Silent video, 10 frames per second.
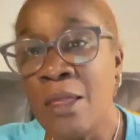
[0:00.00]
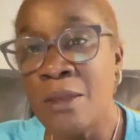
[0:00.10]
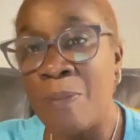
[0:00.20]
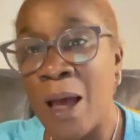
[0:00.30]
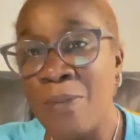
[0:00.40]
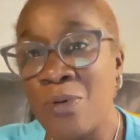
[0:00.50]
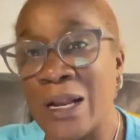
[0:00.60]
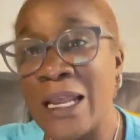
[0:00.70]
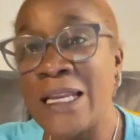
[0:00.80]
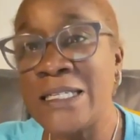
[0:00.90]
The Bible
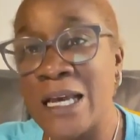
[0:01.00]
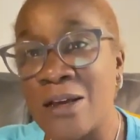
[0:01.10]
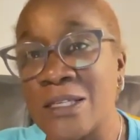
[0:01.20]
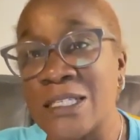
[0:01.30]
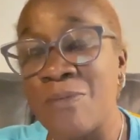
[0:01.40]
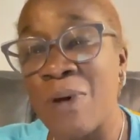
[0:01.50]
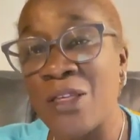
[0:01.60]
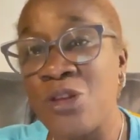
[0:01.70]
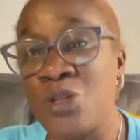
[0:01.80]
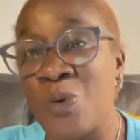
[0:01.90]
clearly tells us in
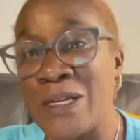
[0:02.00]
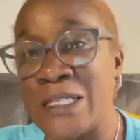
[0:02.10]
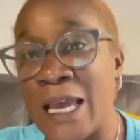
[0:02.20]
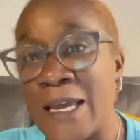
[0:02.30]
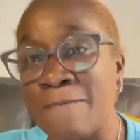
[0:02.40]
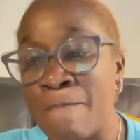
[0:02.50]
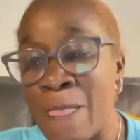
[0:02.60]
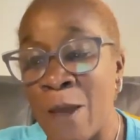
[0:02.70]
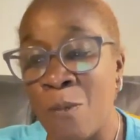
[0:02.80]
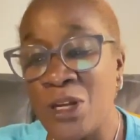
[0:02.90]
Matthew twenty-eight,
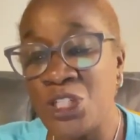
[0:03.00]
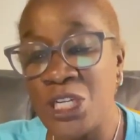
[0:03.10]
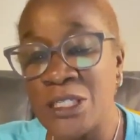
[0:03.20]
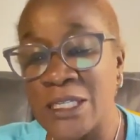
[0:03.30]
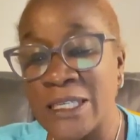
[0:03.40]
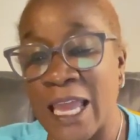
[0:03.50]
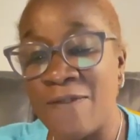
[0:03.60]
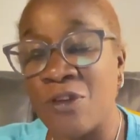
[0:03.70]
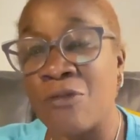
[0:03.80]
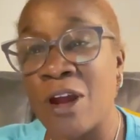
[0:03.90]
when Jesus gave
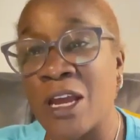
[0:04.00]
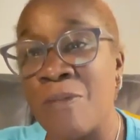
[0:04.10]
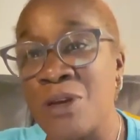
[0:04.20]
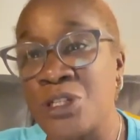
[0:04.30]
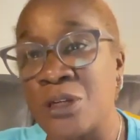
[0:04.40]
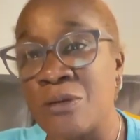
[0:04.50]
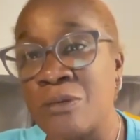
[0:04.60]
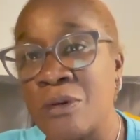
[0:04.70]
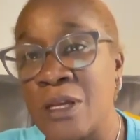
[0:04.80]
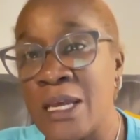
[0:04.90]
the Great Commission,
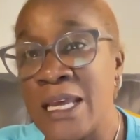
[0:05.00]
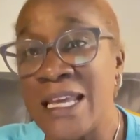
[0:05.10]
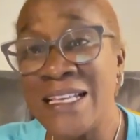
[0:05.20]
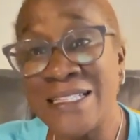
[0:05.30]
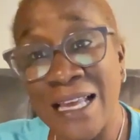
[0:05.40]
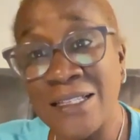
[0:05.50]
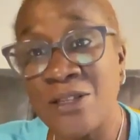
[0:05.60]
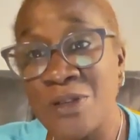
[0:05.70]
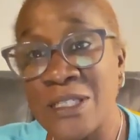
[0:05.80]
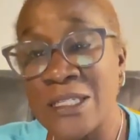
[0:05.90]
he said to
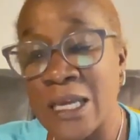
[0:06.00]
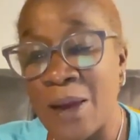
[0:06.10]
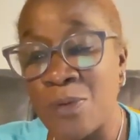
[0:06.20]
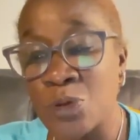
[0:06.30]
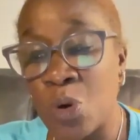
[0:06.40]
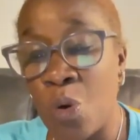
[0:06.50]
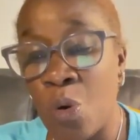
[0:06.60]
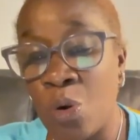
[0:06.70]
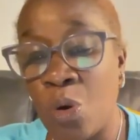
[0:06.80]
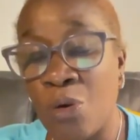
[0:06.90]
his disciples,
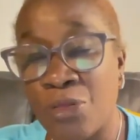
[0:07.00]
"All